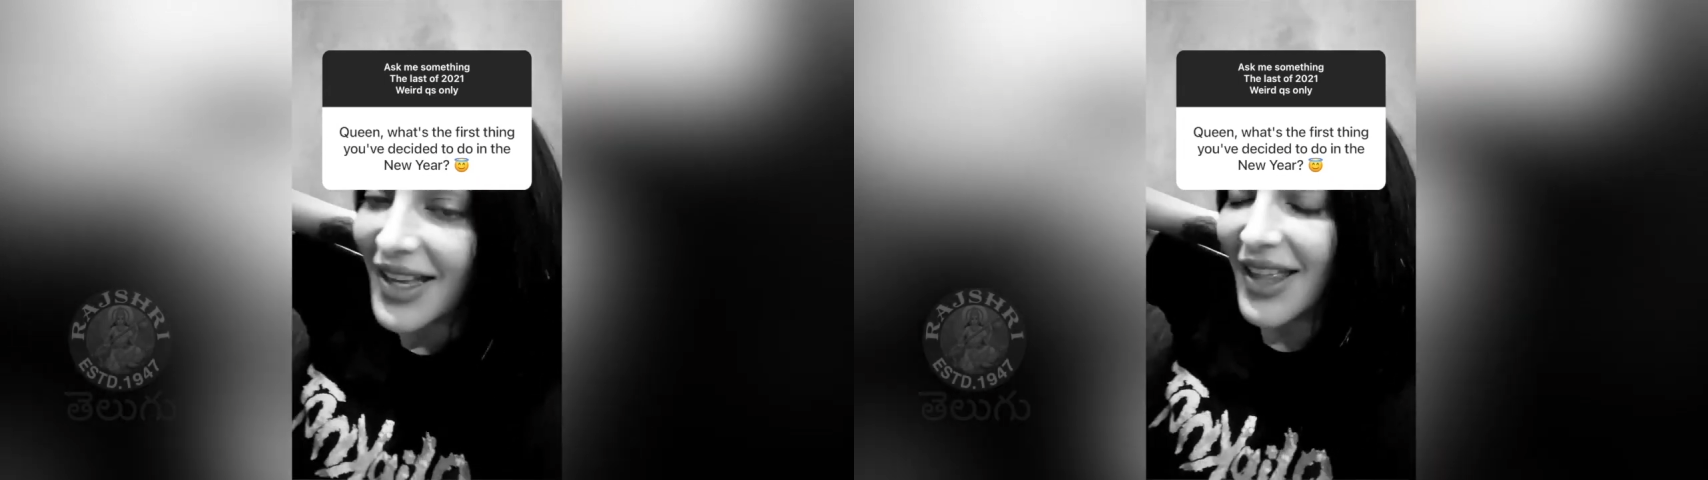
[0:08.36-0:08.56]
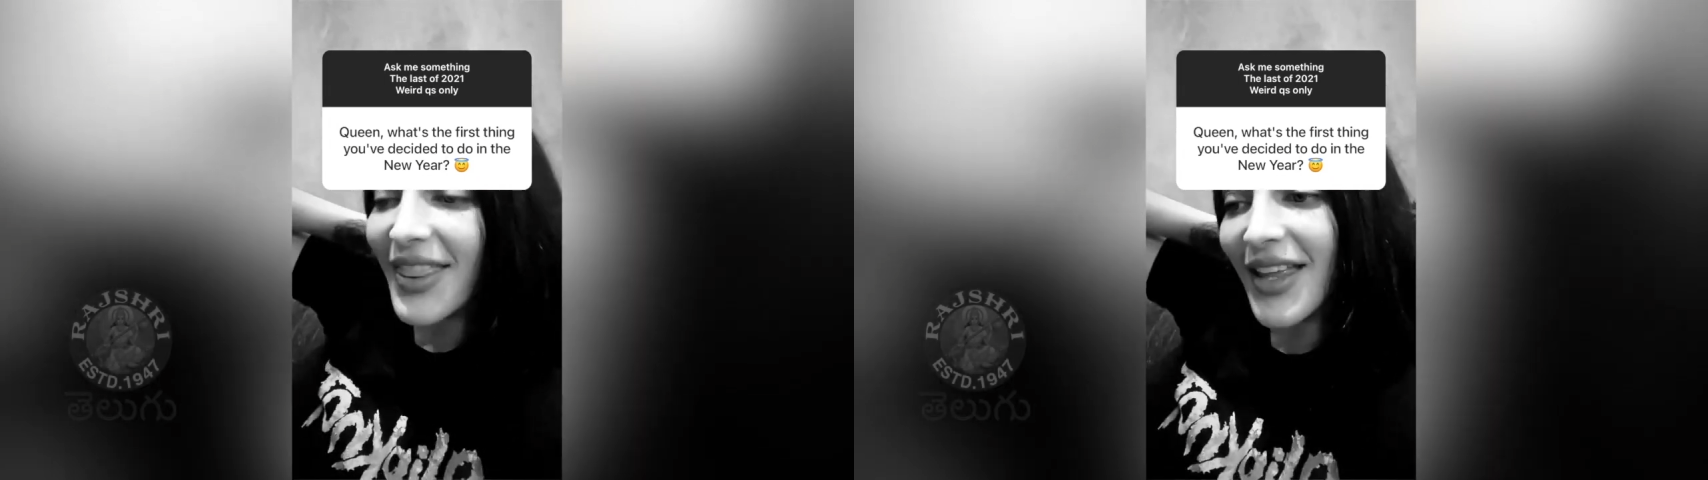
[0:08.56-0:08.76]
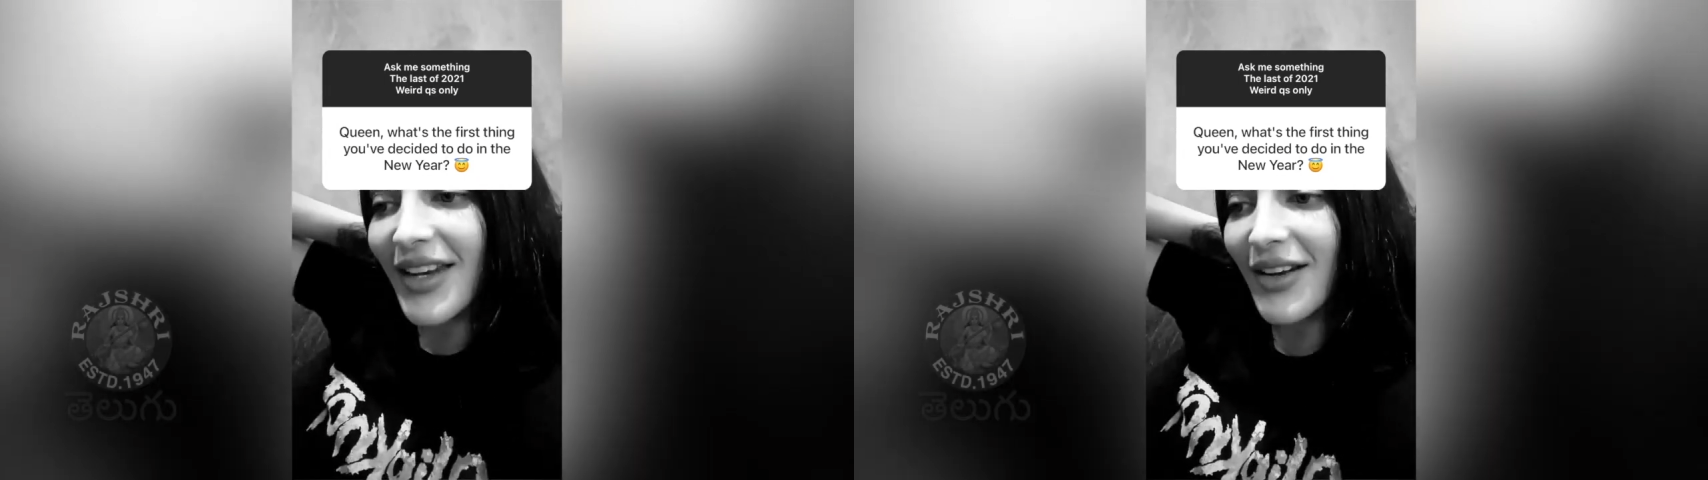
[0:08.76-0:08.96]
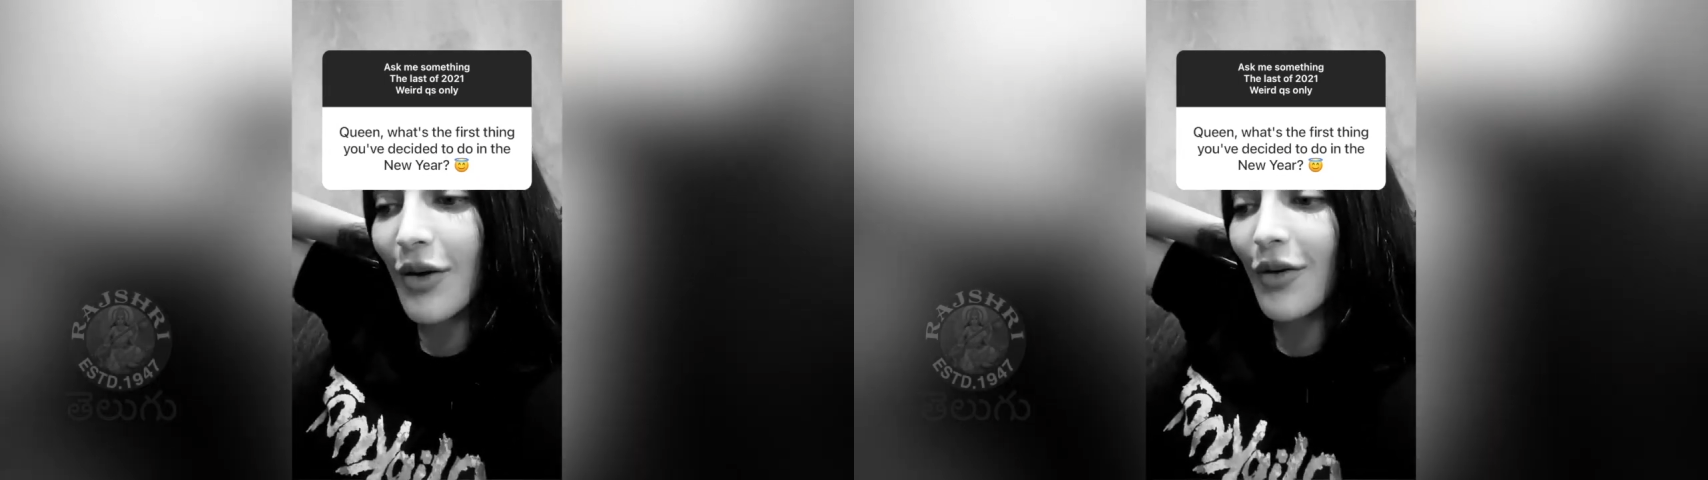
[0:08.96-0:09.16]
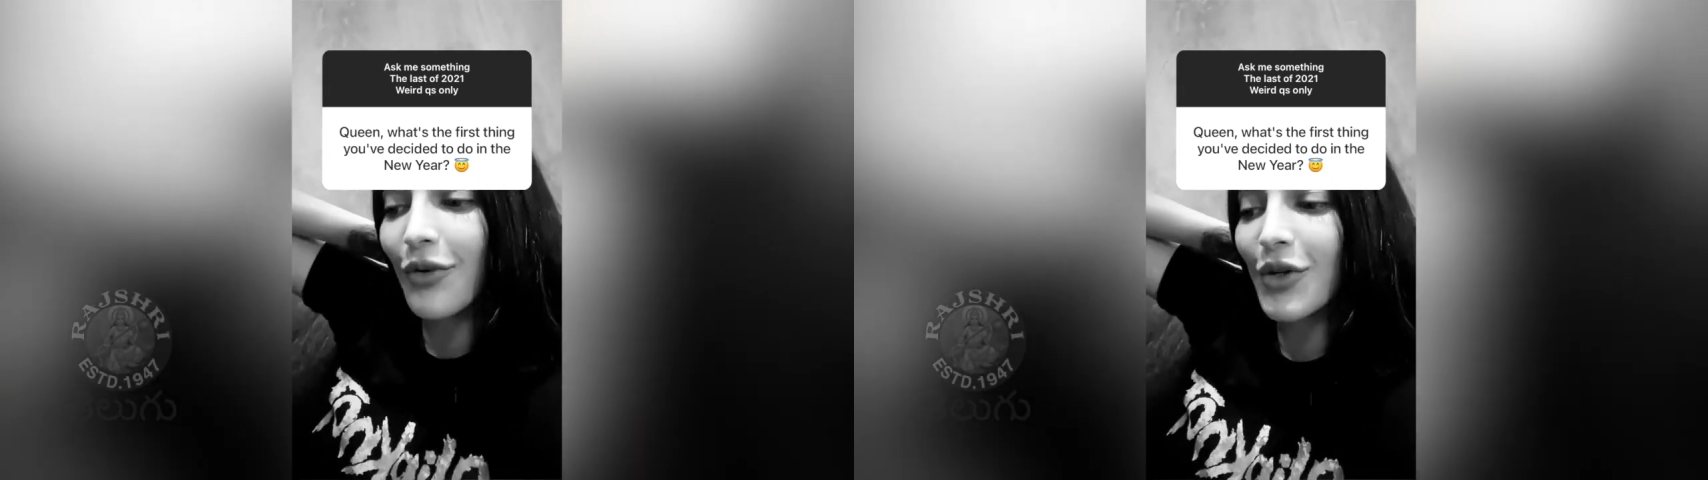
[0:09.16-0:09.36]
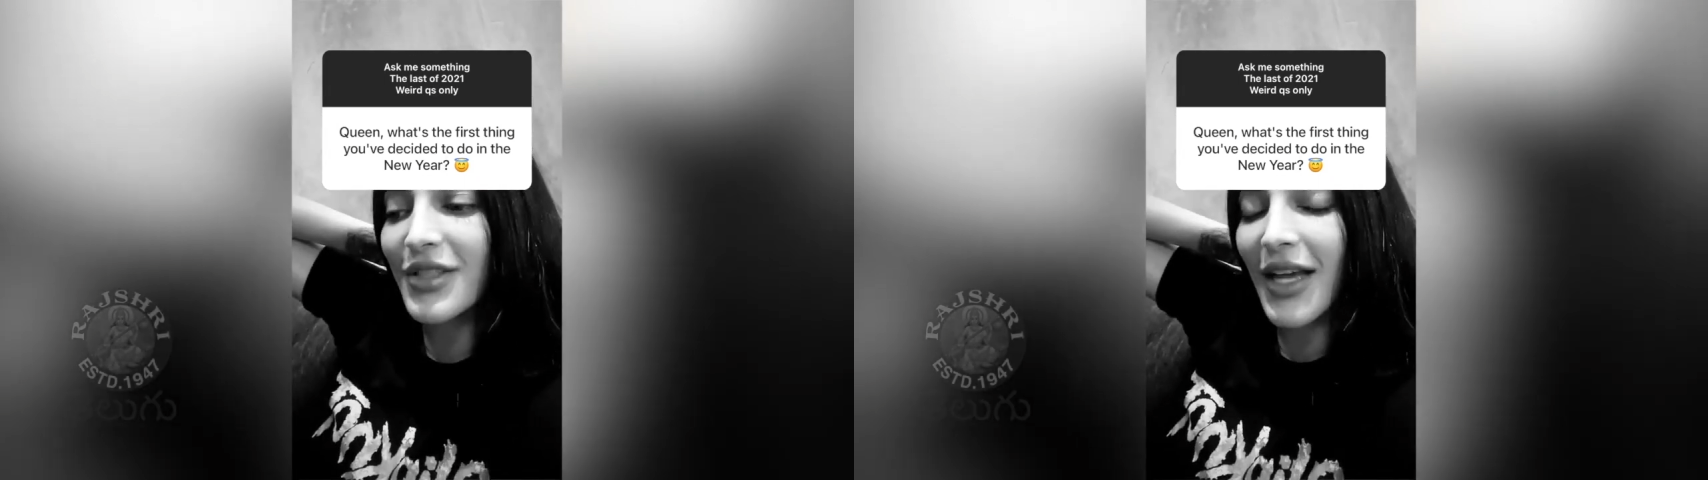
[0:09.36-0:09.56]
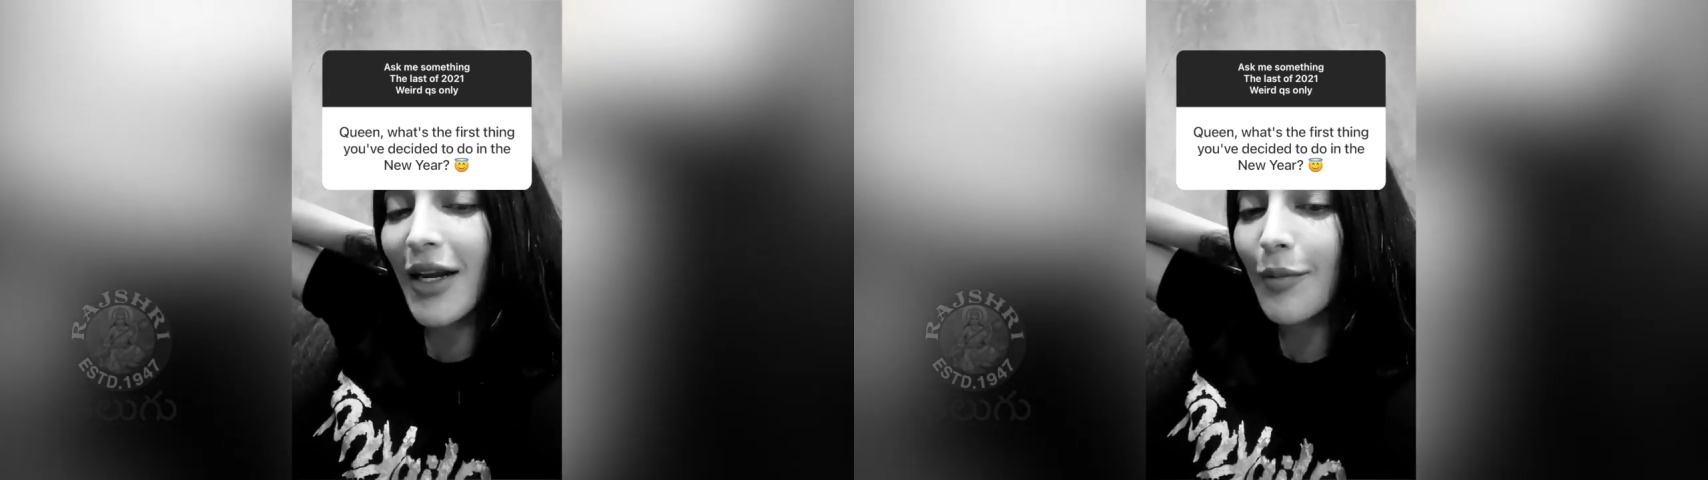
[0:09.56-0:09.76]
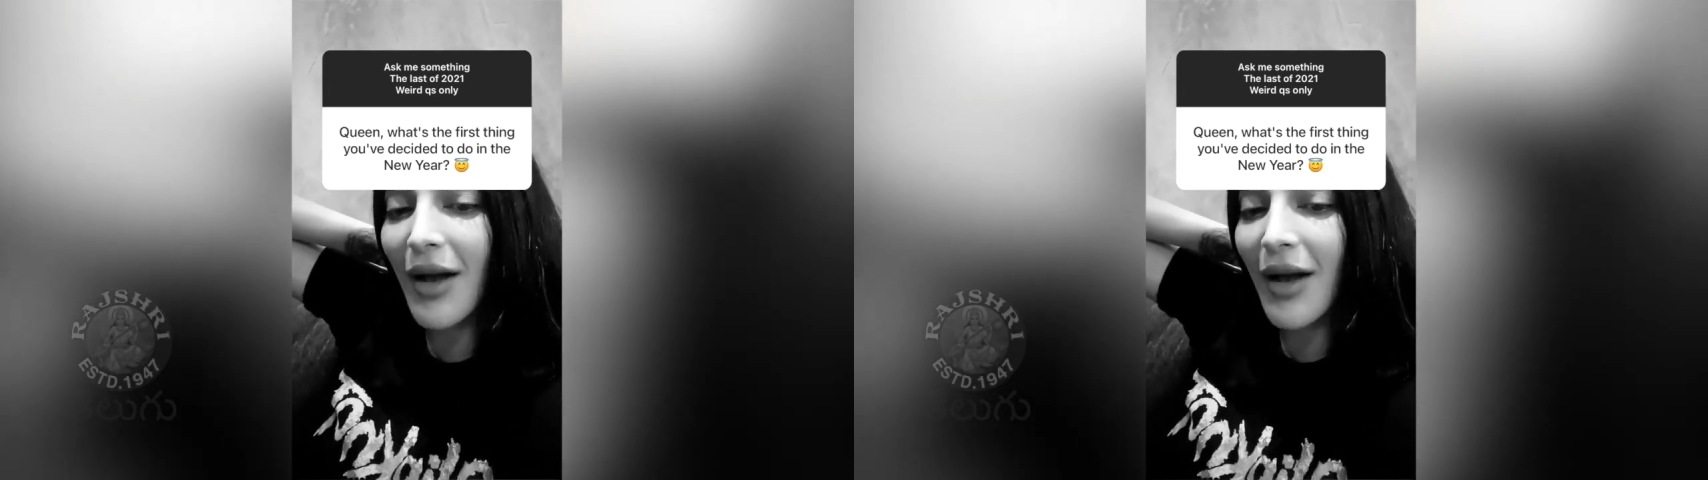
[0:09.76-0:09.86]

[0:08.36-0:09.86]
and then of course getting